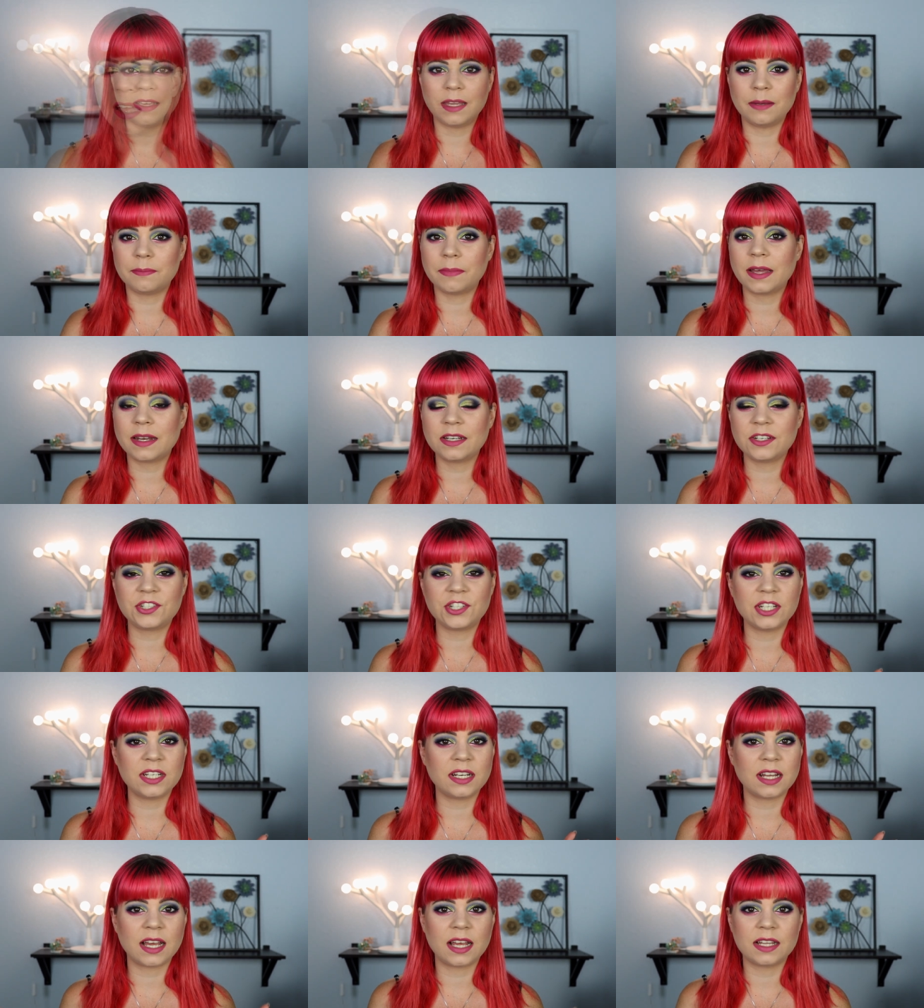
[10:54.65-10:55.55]
And Betty
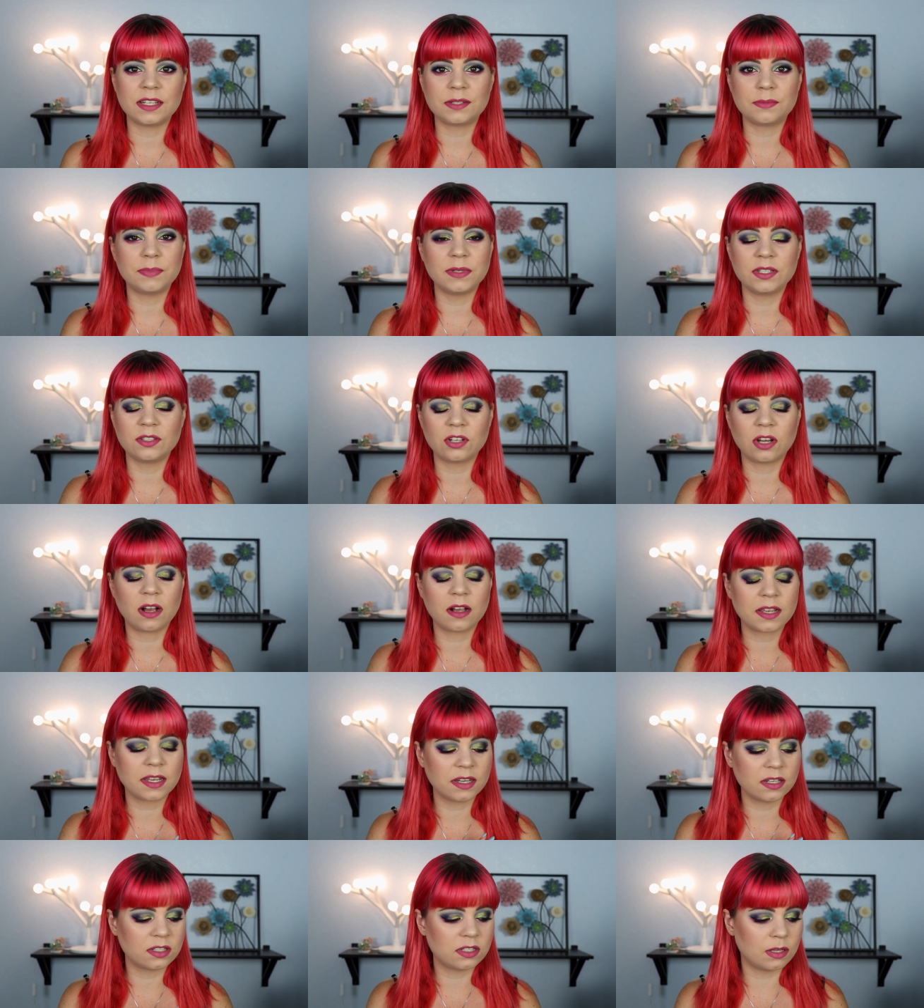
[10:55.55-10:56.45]
Jean has been
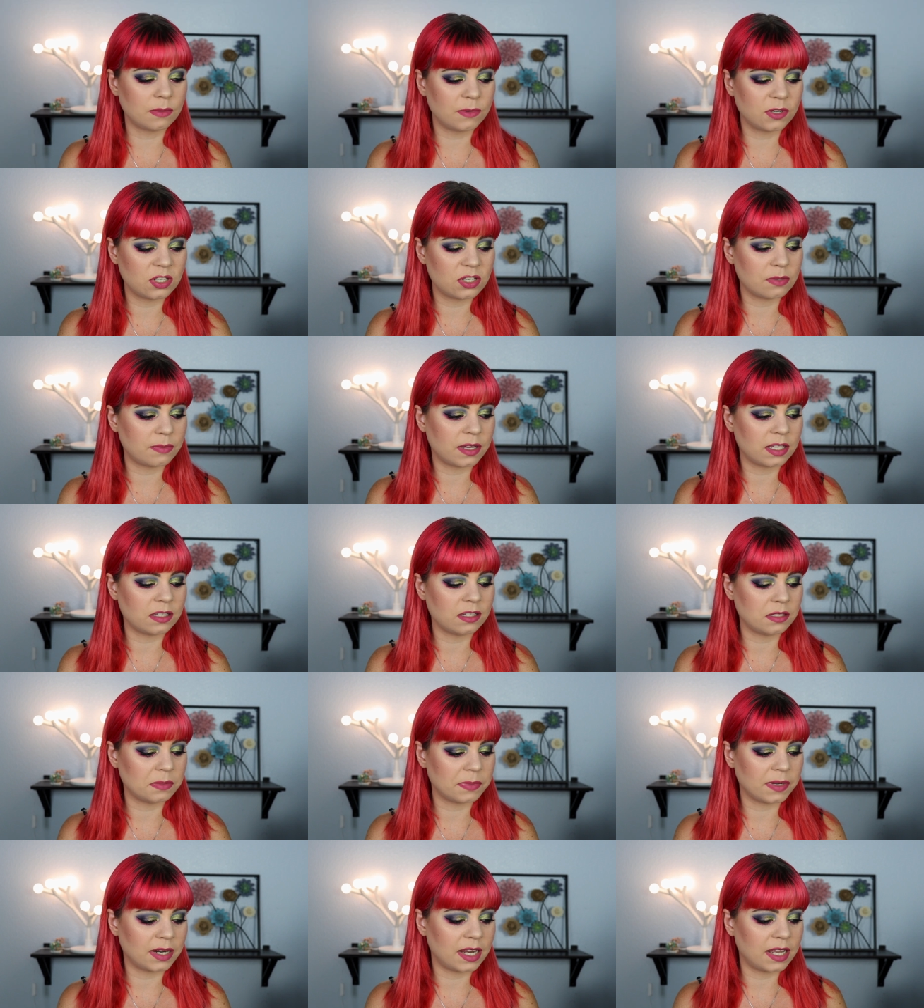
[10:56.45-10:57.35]
talking so much about
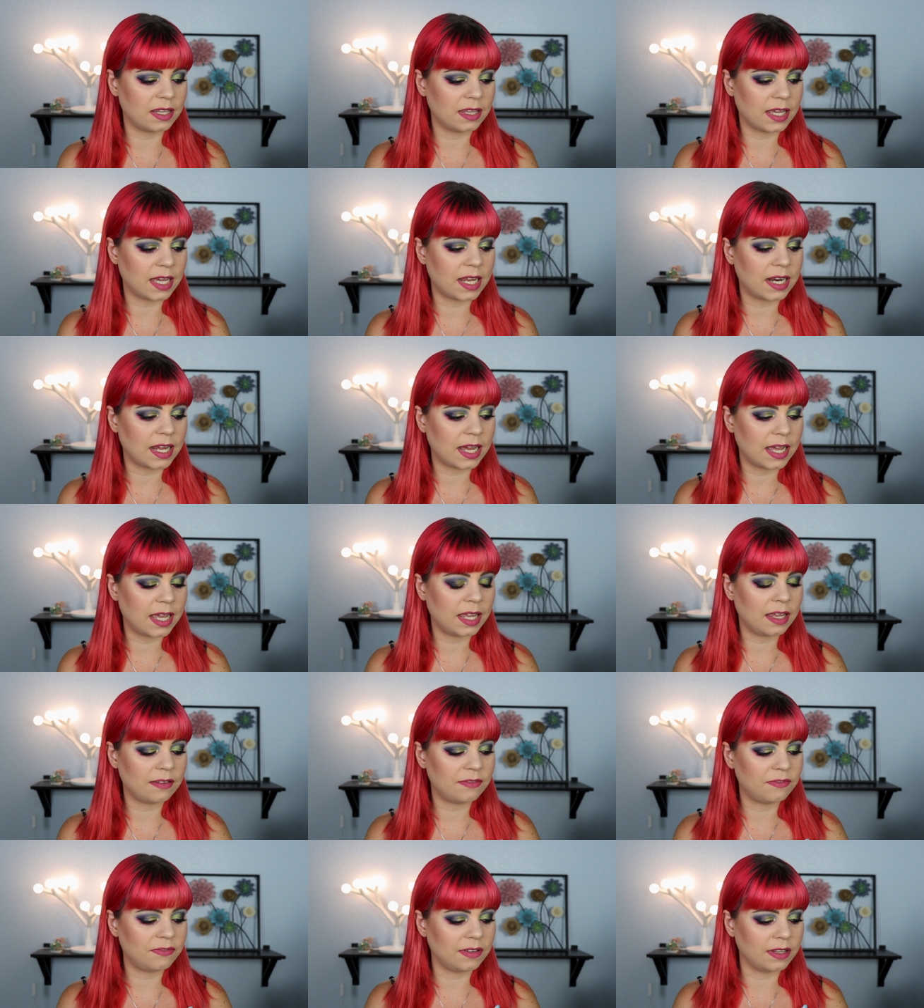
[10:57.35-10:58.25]
this brand that
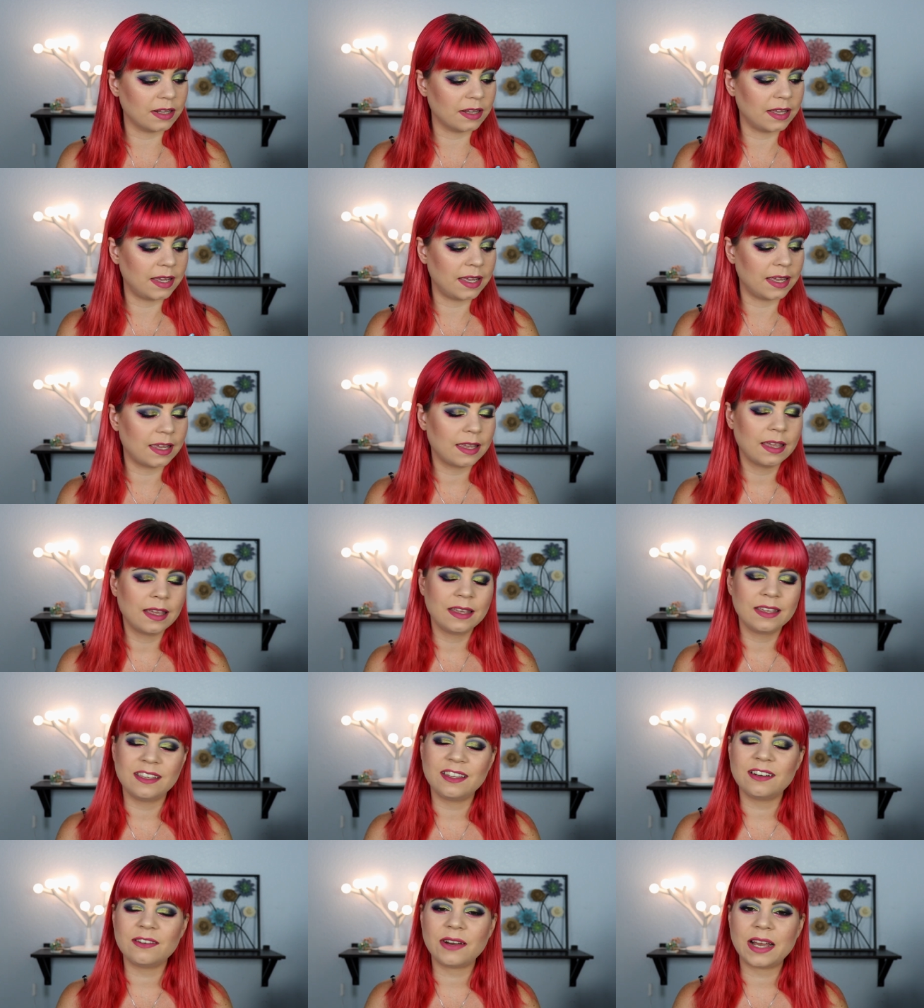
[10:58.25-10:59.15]
I feel like,
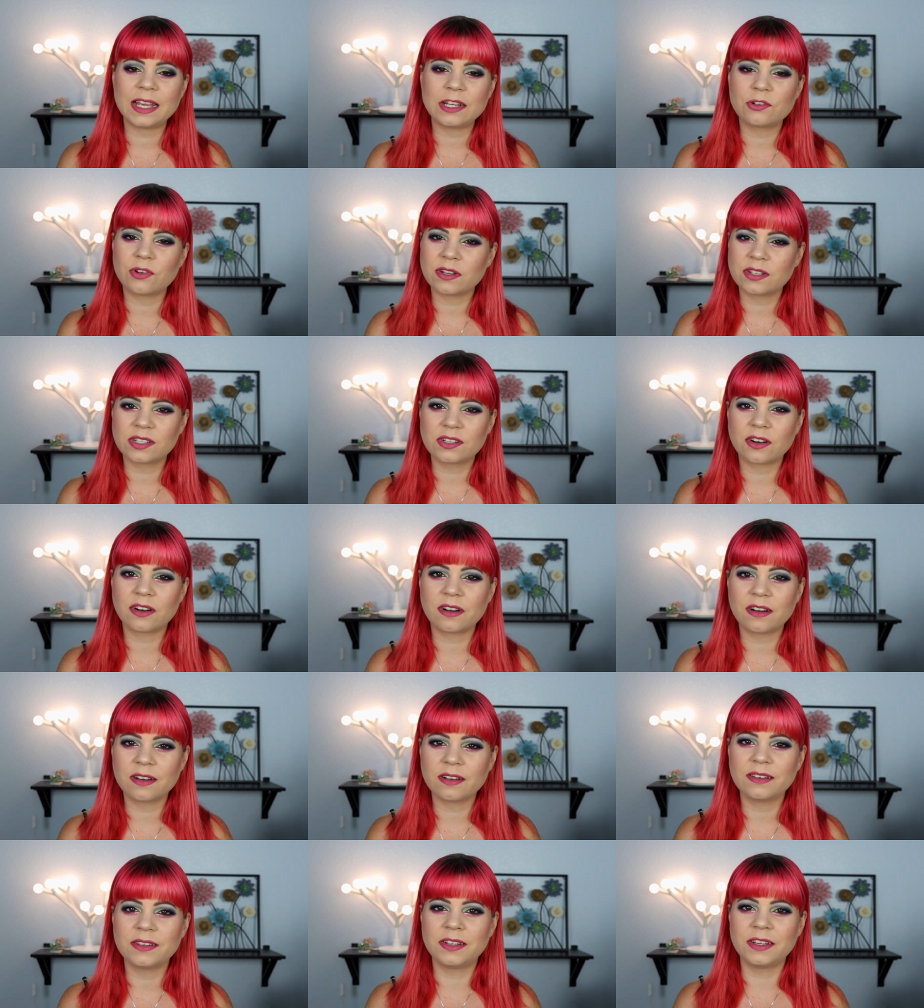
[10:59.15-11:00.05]
you know, I trust her.